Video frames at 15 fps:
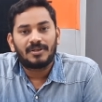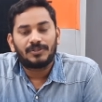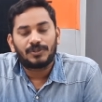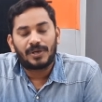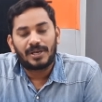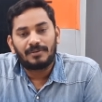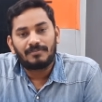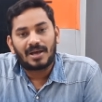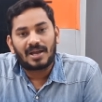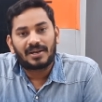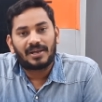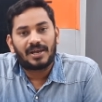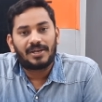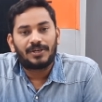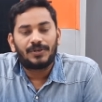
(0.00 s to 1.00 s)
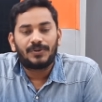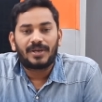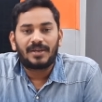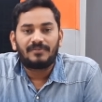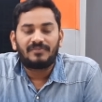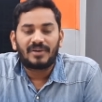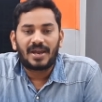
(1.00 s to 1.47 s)
So in market, you
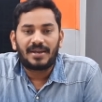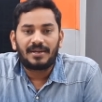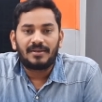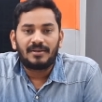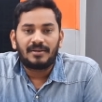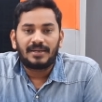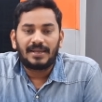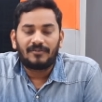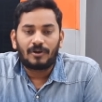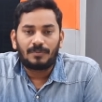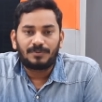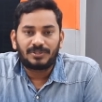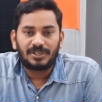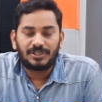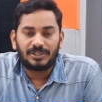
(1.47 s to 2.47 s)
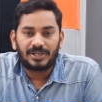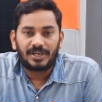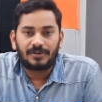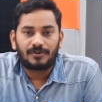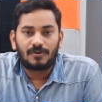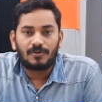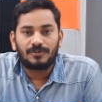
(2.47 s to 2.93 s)
can find DevOps
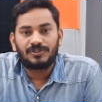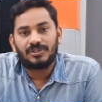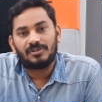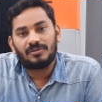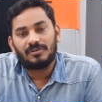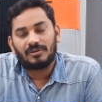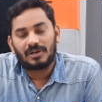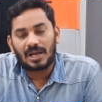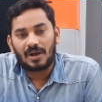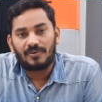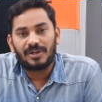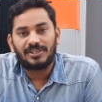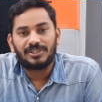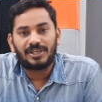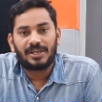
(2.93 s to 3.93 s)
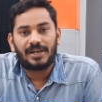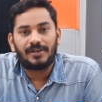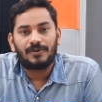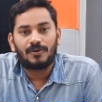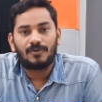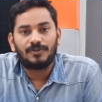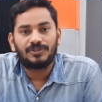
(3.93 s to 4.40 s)
engineer course, cloud
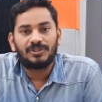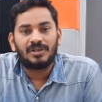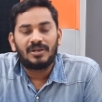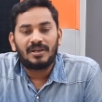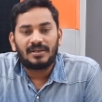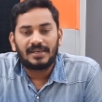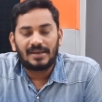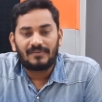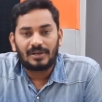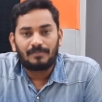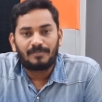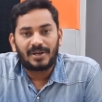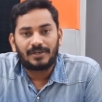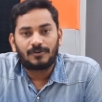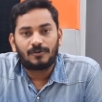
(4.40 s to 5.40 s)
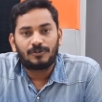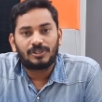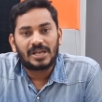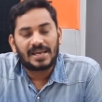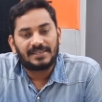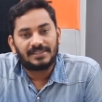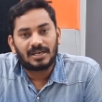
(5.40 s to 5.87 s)
engineering course, development course
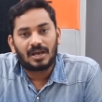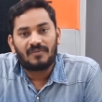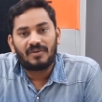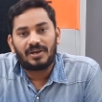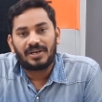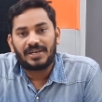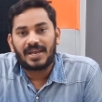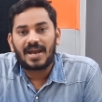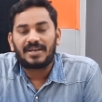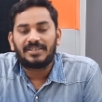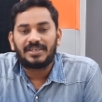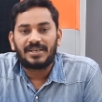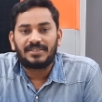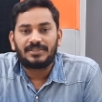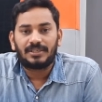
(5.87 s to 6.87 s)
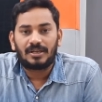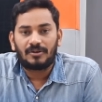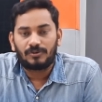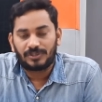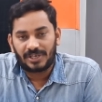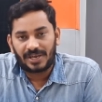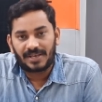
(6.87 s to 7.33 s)
like Java, React.js,
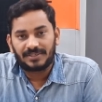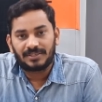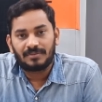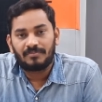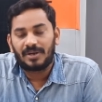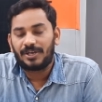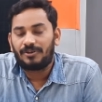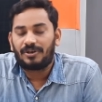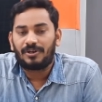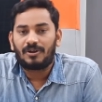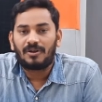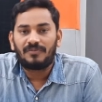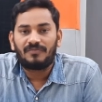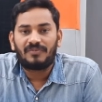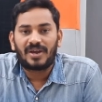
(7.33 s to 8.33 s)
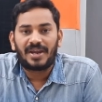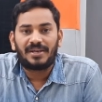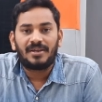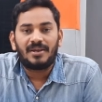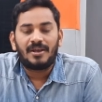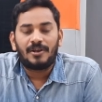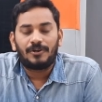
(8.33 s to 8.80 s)
Node.js, but you cannot
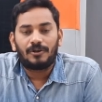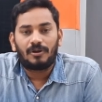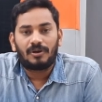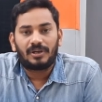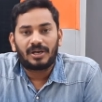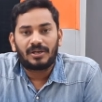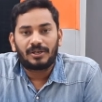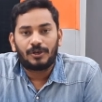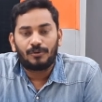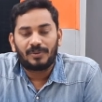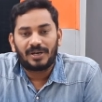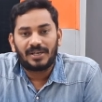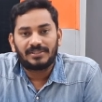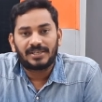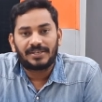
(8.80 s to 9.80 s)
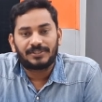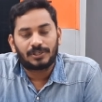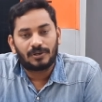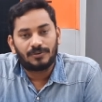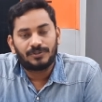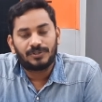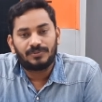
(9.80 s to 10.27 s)
find Docker and Kubernetes
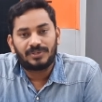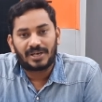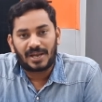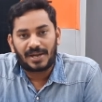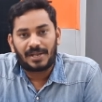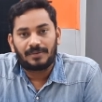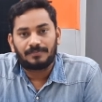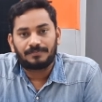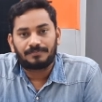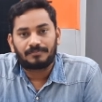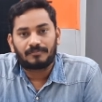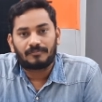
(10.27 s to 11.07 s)
exclusive training